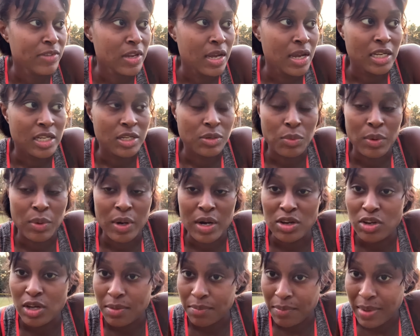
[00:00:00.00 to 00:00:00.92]
to where you
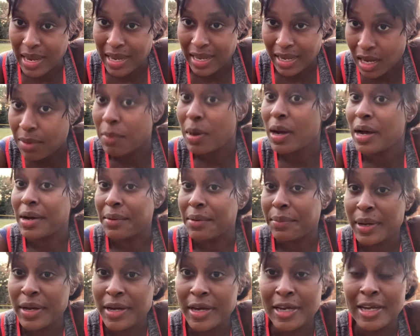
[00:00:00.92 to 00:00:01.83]
can make it come up
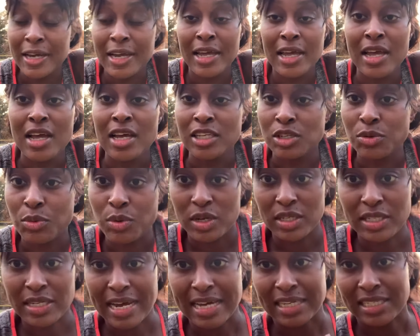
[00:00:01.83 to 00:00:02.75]
to where it's
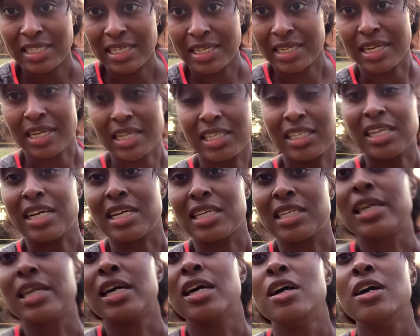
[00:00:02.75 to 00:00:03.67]
not sitting in your chest
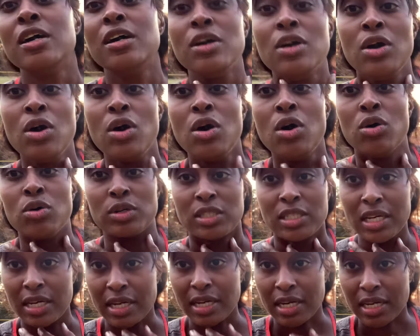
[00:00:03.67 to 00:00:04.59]
or
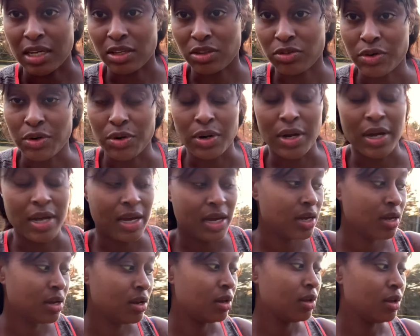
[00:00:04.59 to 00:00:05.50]
sitting in your throat.
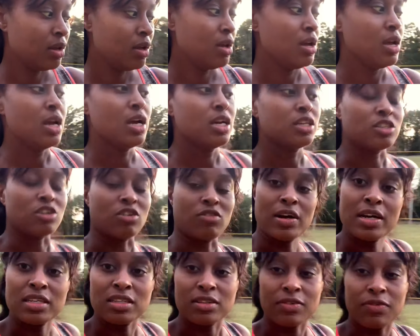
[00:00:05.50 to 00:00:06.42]
So
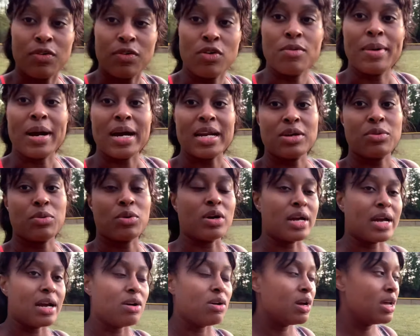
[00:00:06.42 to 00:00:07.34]
running is a full body
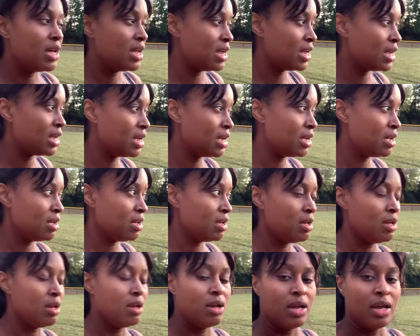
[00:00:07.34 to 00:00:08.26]
workout,
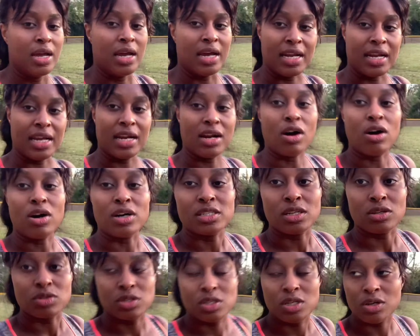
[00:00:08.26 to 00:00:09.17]
and then also
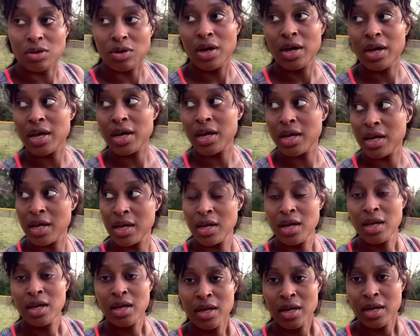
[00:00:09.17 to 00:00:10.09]
too,
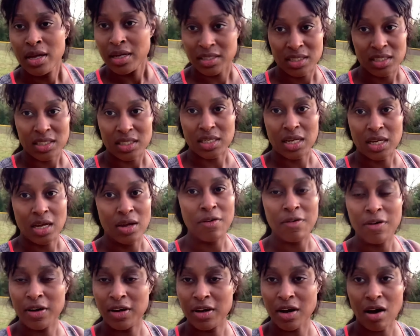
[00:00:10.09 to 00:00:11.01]
it's just
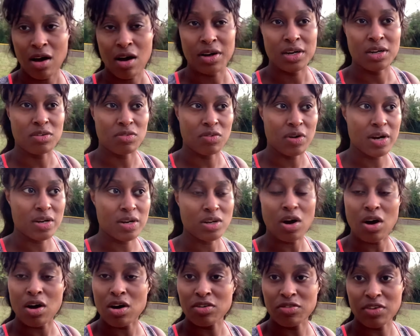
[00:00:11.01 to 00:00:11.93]
all good around,
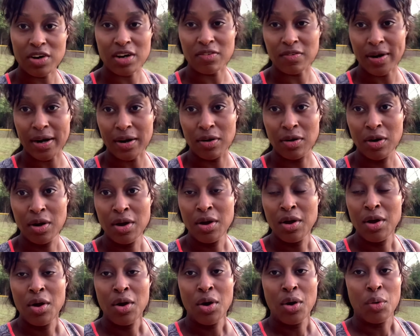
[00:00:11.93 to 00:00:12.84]
all great around
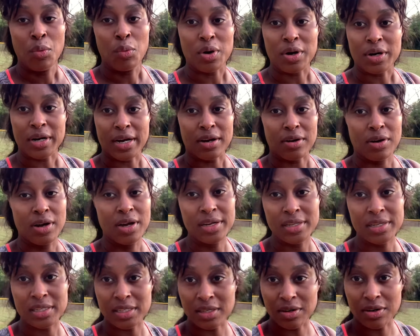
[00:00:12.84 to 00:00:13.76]
workout.
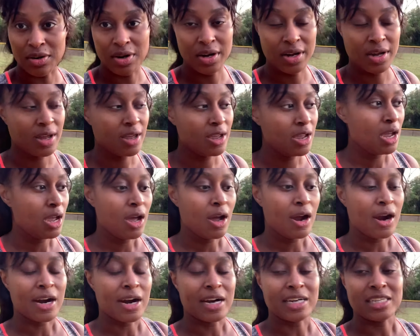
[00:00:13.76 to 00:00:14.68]
So all
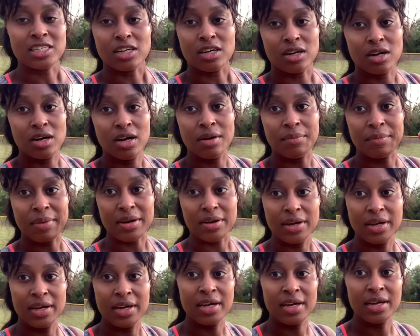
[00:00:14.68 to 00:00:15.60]
right y'all, I'm
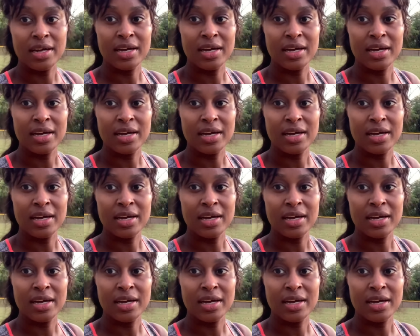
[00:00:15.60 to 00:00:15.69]
out.